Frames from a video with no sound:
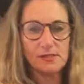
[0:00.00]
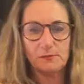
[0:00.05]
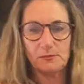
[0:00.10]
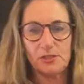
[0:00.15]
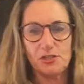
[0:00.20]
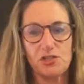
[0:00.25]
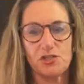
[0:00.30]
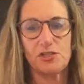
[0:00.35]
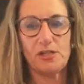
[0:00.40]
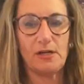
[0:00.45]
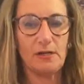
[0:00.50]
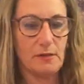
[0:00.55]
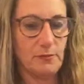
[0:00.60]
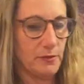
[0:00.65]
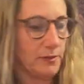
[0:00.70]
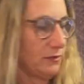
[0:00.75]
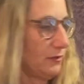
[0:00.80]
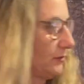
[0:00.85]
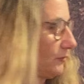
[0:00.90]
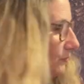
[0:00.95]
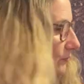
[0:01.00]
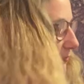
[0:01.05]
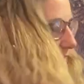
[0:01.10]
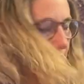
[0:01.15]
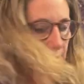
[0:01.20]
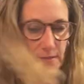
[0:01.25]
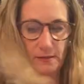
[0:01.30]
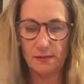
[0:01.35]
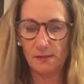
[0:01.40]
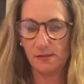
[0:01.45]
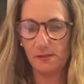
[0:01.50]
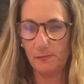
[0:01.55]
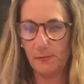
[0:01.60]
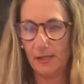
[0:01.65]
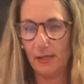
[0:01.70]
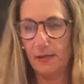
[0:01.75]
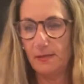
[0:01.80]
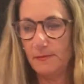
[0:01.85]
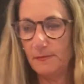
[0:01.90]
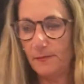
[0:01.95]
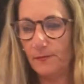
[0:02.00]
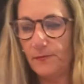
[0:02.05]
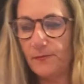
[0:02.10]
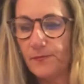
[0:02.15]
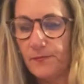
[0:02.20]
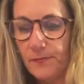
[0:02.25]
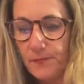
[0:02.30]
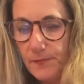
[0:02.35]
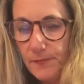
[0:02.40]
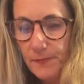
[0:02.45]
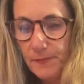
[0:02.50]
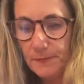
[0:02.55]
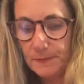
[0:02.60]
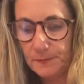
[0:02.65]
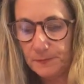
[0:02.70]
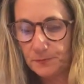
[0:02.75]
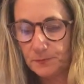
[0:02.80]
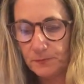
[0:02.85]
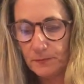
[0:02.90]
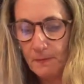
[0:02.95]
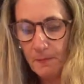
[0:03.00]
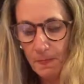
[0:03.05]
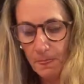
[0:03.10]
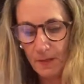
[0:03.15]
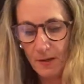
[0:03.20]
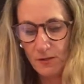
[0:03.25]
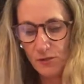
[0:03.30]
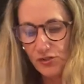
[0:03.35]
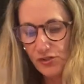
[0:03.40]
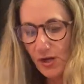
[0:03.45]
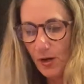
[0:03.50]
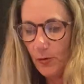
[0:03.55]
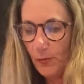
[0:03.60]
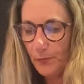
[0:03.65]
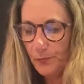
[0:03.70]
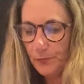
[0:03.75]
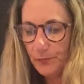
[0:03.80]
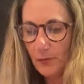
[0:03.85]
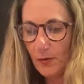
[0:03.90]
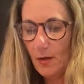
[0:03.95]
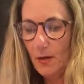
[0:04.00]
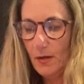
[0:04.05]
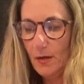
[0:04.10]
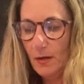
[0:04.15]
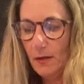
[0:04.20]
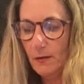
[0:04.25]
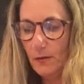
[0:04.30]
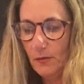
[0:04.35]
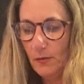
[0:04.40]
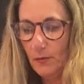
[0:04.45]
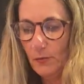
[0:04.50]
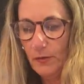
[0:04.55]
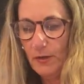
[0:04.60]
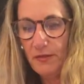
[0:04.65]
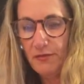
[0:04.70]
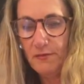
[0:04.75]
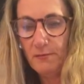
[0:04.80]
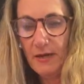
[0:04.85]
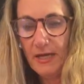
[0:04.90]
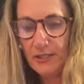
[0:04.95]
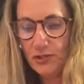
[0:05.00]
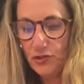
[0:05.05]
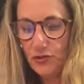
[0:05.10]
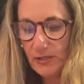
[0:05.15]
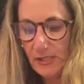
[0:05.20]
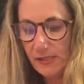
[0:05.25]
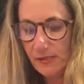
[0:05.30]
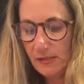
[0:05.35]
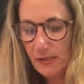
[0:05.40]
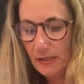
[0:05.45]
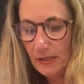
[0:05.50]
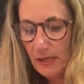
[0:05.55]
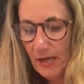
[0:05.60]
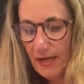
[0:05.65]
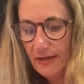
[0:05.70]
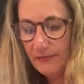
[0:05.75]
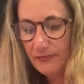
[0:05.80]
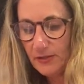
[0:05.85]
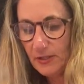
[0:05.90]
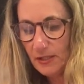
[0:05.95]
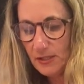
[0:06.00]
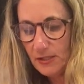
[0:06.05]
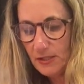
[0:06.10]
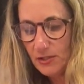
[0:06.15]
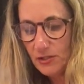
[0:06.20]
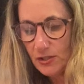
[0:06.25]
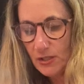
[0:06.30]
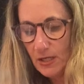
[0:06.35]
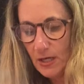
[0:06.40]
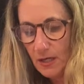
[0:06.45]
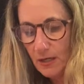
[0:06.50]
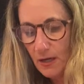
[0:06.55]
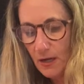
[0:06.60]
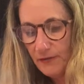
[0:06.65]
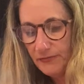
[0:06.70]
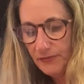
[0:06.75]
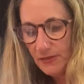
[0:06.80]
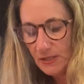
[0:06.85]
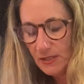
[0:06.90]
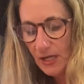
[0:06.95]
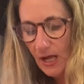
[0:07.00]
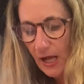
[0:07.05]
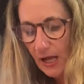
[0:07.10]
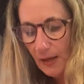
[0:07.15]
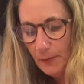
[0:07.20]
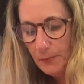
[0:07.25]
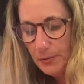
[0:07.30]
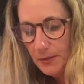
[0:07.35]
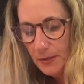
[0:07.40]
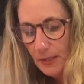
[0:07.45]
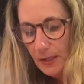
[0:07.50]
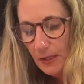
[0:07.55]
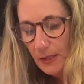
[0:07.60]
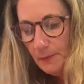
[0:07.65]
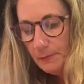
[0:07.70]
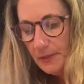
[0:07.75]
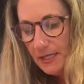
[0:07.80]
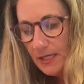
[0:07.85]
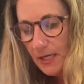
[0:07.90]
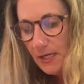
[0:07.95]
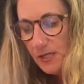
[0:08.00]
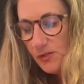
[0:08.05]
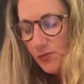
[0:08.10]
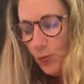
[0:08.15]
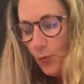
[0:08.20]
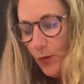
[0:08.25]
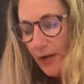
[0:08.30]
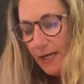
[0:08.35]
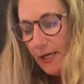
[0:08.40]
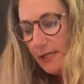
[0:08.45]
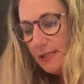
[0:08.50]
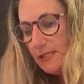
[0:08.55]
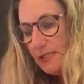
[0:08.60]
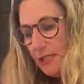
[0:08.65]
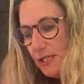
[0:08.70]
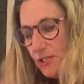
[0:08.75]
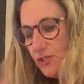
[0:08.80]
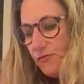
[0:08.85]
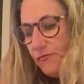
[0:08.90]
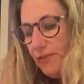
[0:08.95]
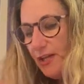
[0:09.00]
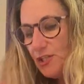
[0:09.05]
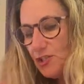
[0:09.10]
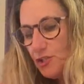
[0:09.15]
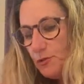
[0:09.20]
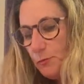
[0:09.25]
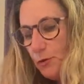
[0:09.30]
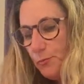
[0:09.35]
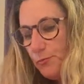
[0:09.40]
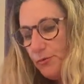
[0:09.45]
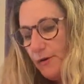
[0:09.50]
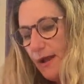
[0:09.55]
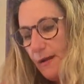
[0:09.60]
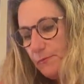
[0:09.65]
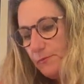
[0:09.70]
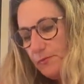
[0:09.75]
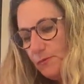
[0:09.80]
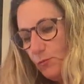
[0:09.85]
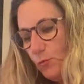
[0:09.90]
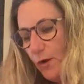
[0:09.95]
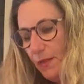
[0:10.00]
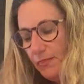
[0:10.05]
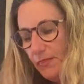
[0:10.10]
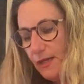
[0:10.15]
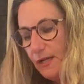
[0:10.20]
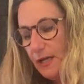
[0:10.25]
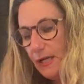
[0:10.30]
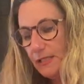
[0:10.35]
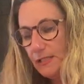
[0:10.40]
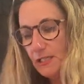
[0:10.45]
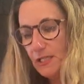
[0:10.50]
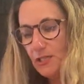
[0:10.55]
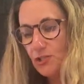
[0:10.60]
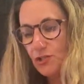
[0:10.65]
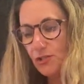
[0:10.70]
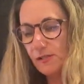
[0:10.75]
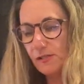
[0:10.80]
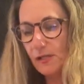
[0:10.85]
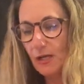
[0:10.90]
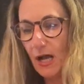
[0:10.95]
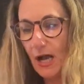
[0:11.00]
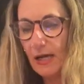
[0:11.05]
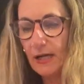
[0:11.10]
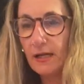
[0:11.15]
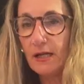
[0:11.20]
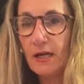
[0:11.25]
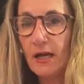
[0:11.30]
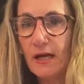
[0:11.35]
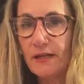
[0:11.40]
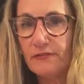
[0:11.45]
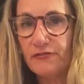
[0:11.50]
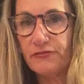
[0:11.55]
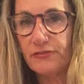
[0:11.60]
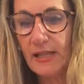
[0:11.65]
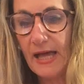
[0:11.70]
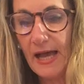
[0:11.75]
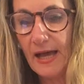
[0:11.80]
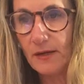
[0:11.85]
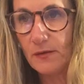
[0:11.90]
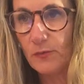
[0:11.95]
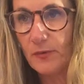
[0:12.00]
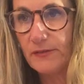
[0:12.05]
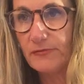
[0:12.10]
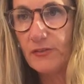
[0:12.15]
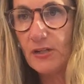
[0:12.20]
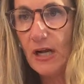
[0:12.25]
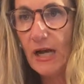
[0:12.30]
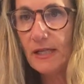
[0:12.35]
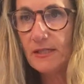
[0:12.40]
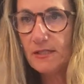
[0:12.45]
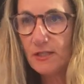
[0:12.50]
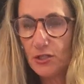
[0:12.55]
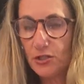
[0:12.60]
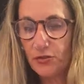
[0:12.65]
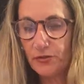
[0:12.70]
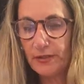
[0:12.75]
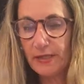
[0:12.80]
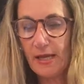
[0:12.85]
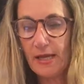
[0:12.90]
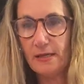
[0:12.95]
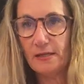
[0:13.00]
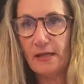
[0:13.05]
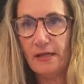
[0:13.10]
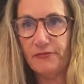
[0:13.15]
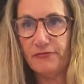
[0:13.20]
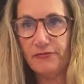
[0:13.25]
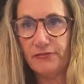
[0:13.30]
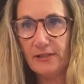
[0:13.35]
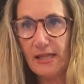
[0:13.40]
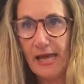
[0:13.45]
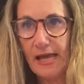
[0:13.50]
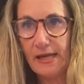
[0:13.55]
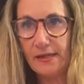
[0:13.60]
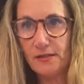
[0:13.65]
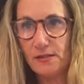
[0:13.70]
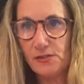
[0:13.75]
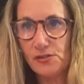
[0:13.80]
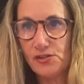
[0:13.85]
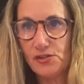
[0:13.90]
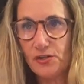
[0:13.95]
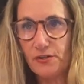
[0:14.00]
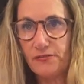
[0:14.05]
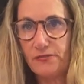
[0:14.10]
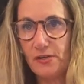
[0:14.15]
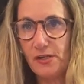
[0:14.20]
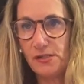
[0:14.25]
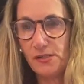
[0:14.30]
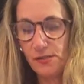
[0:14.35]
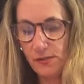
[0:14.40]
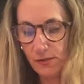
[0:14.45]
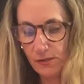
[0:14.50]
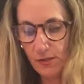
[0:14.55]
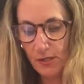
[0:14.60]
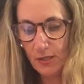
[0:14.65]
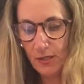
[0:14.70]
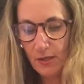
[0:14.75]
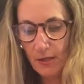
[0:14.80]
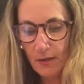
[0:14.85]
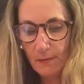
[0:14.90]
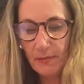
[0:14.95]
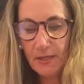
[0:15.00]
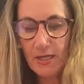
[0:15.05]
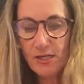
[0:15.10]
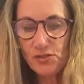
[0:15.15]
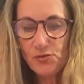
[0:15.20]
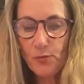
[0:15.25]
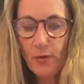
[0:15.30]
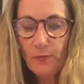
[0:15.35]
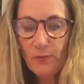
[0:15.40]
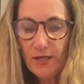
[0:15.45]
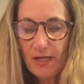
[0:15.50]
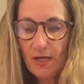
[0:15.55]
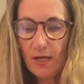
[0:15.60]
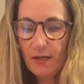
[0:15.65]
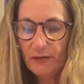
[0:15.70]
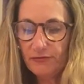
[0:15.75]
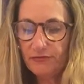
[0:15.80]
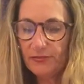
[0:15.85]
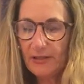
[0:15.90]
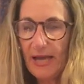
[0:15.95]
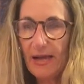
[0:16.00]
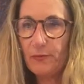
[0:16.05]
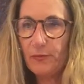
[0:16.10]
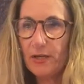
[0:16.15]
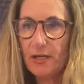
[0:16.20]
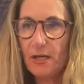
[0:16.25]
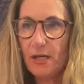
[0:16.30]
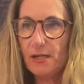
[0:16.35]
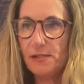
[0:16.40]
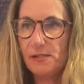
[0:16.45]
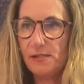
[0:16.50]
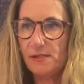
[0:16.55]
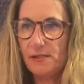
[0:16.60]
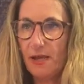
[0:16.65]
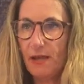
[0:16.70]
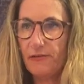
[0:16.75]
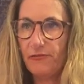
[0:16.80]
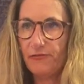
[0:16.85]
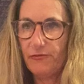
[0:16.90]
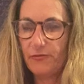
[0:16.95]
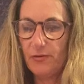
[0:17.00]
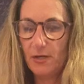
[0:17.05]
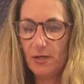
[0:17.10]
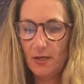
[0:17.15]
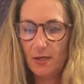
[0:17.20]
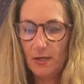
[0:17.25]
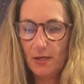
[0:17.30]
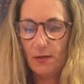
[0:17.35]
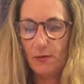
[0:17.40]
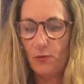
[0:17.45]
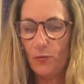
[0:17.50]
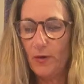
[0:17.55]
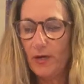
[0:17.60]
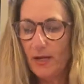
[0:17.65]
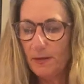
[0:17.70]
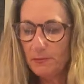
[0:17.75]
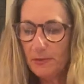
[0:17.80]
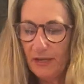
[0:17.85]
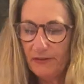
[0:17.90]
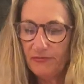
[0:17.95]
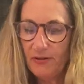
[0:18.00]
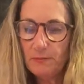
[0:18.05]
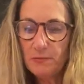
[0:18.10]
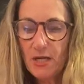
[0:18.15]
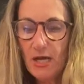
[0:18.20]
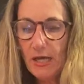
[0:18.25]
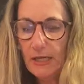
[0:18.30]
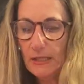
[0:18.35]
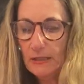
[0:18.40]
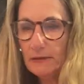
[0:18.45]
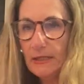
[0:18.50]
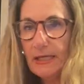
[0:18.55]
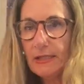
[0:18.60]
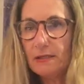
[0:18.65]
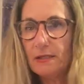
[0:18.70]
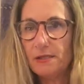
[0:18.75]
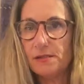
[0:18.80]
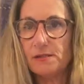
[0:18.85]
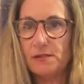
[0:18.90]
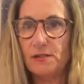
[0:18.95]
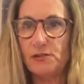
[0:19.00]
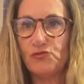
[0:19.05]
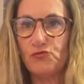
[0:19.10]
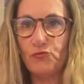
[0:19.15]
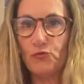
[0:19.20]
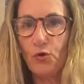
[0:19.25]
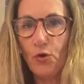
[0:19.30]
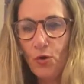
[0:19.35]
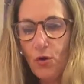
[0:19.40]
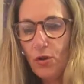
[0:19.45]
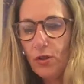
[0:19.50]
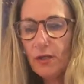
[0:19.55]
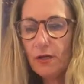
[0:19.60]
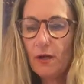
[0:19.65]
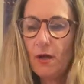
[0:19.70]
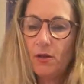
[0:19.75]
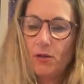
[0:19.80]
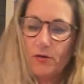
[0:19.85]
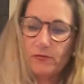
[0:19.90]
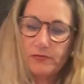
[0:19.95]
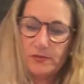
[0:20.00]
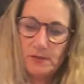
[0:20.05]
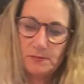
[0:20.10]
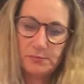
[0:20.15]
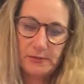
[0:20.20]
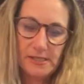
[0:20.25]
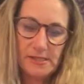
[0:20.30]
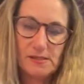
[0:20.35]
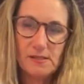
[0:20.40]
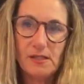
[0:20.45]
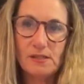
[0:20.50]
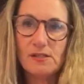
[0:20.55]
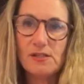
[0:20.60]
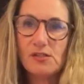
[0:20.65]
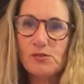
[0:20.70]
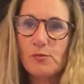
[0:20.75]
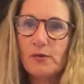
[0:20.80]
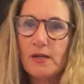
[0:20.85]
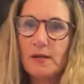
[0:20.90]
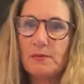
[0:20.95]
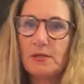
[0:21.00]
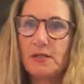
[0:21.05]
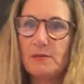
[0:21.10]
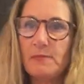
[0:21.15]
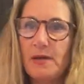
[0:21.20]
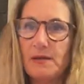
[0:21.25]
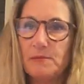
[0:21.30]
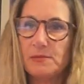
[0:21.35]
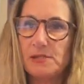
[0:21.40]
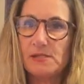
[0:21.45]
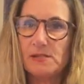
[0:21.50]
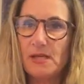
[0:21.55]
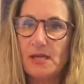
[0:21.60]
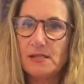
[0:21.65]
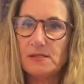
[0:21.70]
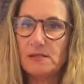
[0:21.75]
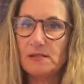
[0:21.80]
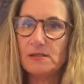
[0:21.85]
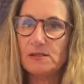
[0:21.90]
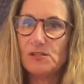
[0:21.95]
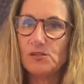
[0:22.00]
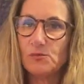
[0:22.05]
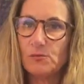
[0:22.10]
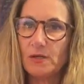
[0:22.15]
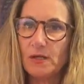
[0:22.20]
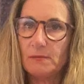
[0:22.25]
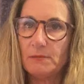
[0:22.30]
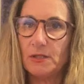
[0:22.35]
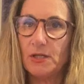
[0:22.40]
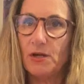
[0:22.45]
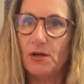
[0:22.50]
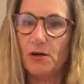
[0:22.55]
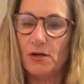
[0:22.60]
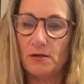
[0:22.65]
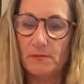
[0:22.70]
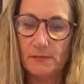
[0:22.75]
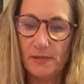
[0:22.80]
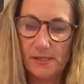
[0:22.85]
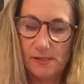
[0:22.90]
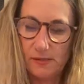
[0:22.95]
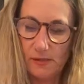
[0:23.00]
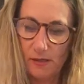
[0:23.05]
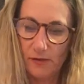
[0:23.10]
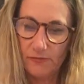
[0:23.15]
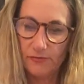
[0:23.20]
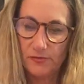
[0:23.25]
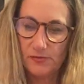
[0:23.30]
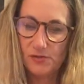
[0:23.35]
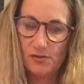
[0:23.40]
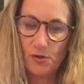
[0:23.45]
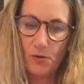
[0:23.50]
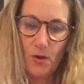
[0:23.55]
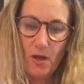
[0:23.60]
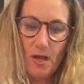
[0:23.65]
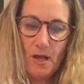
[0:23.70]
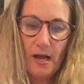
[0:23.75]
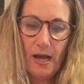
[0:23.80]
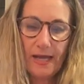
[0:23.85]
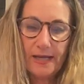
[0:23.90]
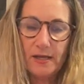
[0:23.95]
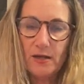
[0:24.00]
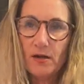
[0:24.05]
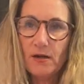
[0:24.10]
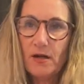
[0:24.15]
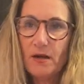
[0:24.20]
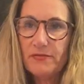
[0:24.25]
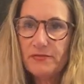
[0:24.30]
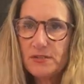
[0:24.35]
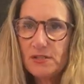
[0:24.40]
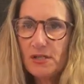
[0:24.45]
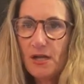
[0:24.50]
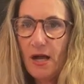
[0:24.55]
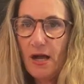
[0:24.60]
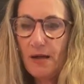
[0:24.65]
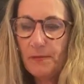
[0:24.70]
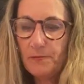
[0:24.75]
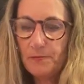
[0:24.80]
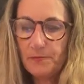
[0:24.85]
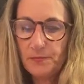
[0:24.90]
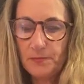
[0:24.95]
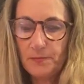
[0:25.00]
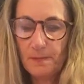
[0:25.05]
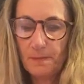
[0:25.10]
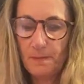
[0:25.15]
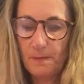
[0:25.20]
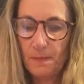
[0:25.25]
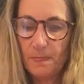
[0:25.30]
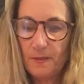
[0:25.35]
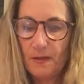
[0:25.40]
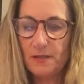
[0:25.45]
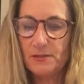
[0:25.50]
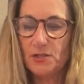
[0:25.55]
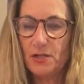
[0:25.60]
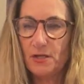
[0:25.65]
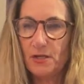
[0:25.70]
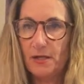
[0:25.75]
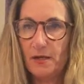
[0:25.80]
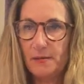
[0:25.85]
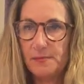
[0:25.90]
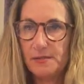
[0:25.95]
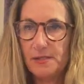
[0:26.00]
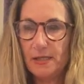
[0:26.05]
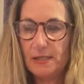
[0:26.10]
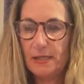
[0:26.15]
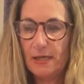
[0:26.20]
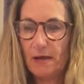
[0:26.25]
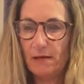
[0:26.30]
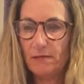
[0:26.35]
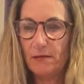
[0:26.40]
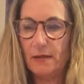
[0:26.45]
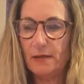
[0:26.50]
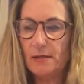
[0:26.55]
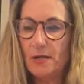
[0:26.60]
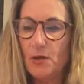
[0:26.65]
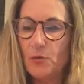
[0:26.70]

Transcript: I'm gonna share it with you right this minute. So with my trusty knife, gonna cut off the top. Because when I teach vegetable prep, one thing I teach is gotta cut flat. We've got to create a flat surface because when we cut flat, we cut safe. When I'm, if I'm cutting like this and it's rolling all over the place, this is when I'm gonna make mistakes and this is when I'm gonna hurt myself. So I cut off the top, I turn it upside down.